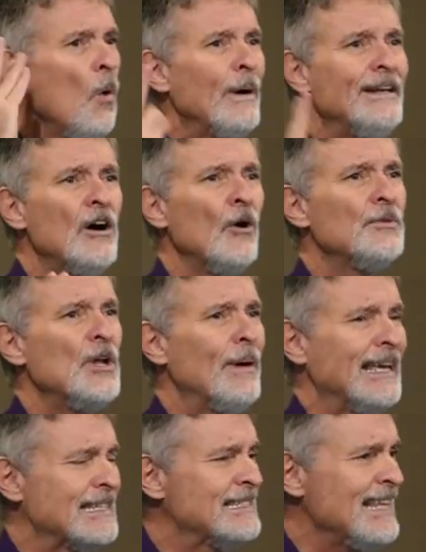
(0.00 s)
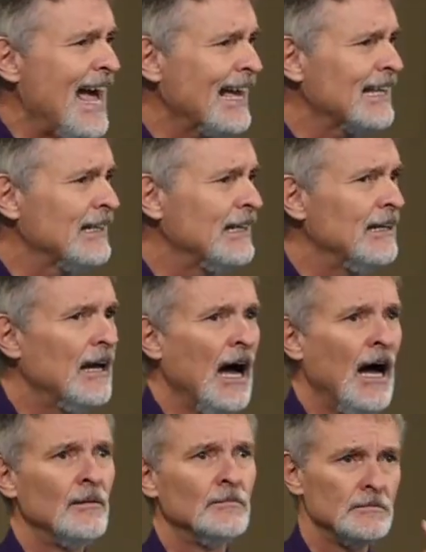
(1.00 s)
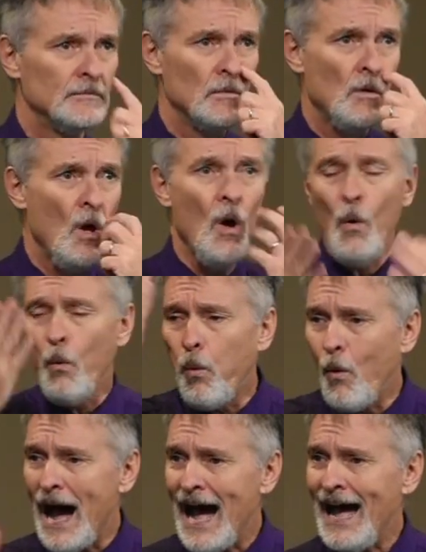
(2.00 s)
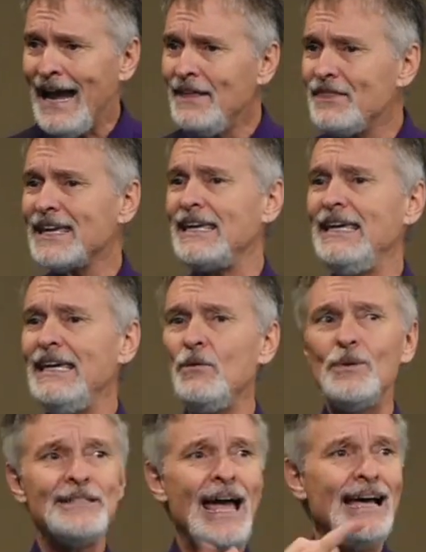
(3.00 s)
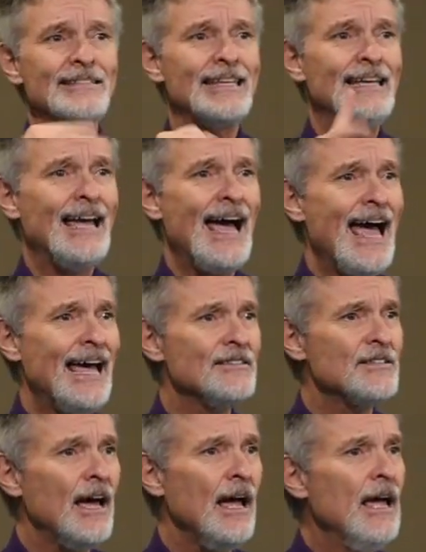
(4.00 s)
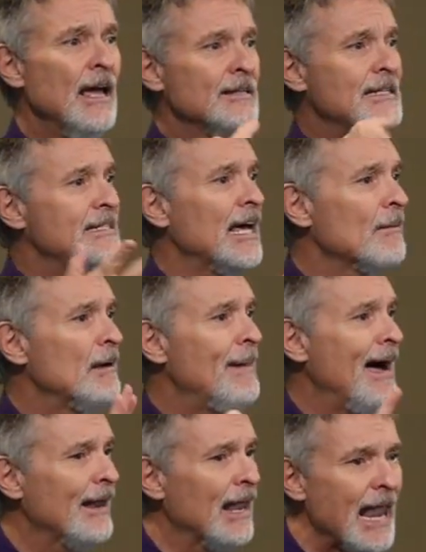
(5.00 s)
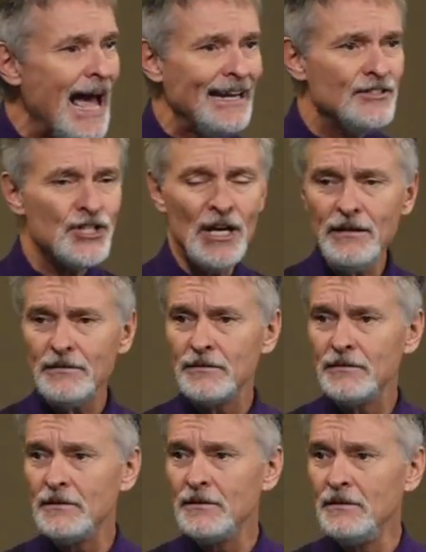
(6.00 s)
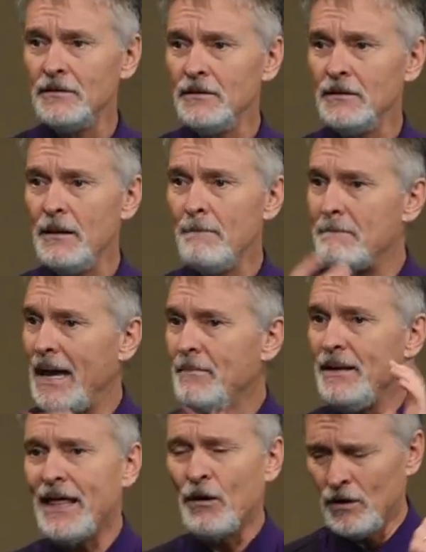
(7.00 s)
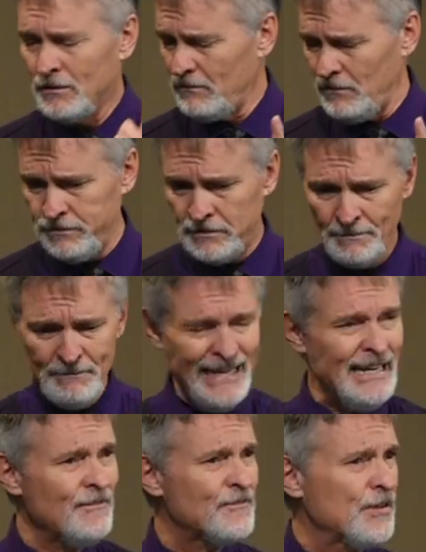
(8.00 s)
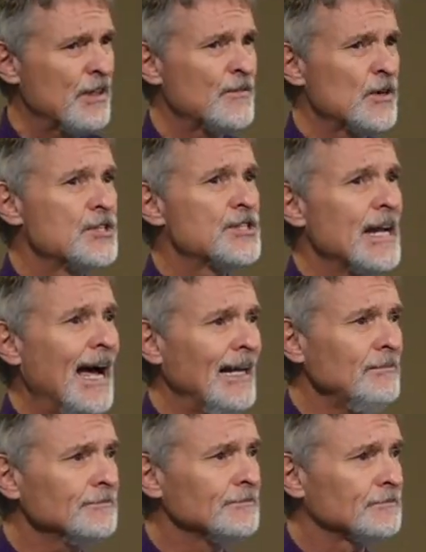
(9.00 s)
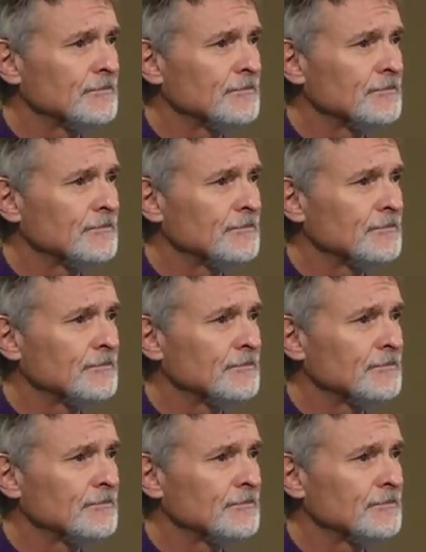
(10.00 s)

We don't know exactly why the king was asking Gehazi to tell him about Elisha. Maybe they were meeting for the first time.